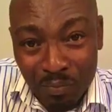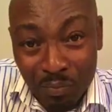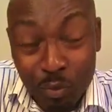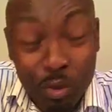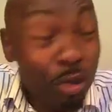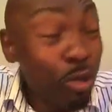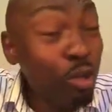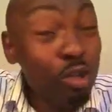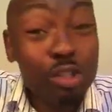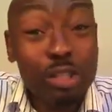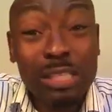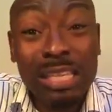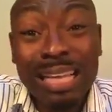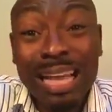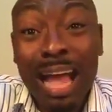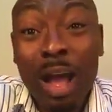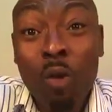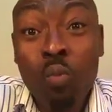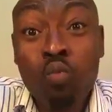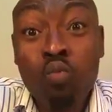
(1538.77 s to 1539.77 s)
Do you see
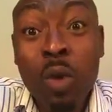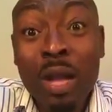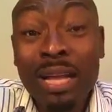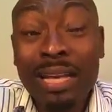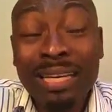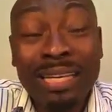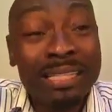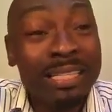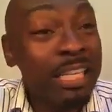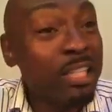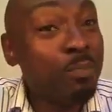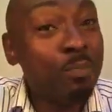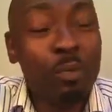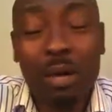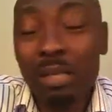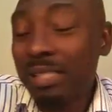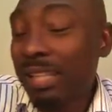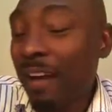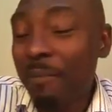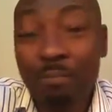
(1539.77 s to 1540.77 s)
how quickly these
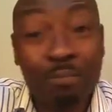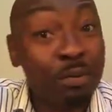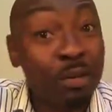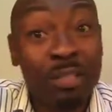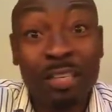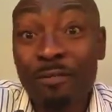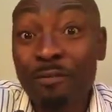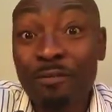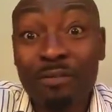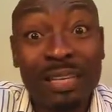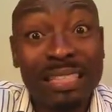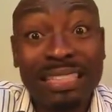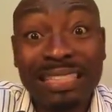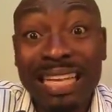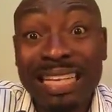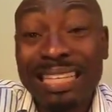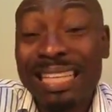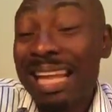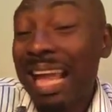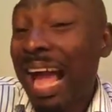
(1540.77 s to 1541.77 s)
boys have
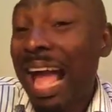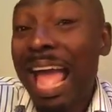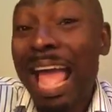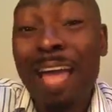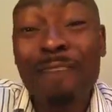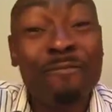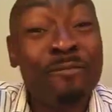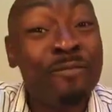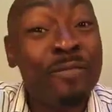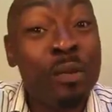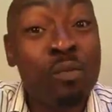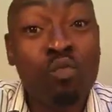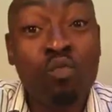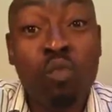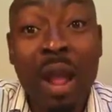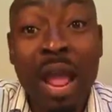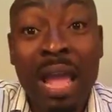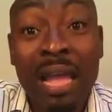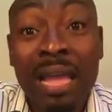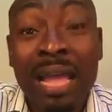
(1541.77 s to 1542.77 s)
proliferated? They are
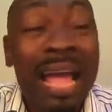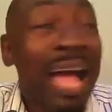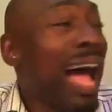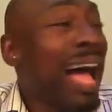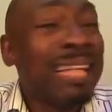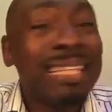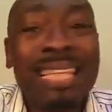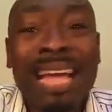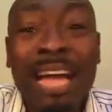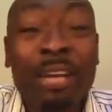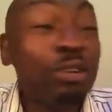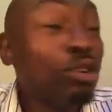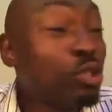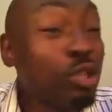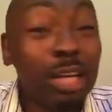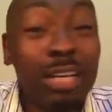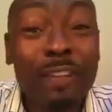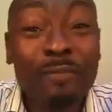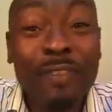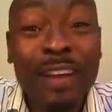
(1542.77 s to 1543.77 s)
everywhere. And they are
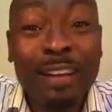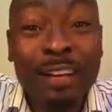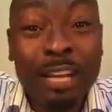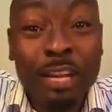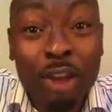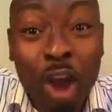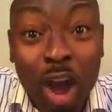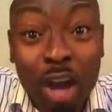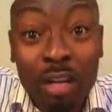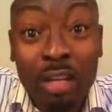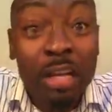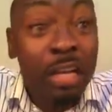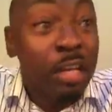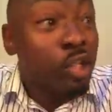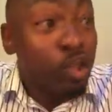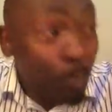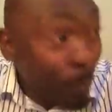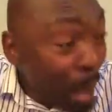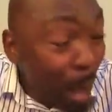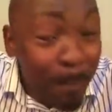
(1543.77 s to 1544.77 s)
usually very young,
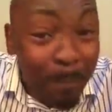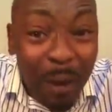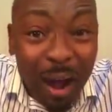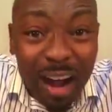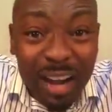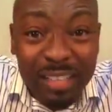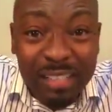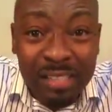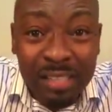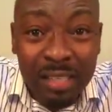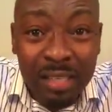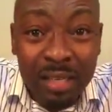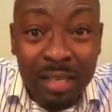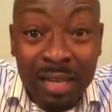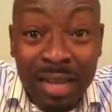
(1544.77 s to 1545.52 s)
small boys.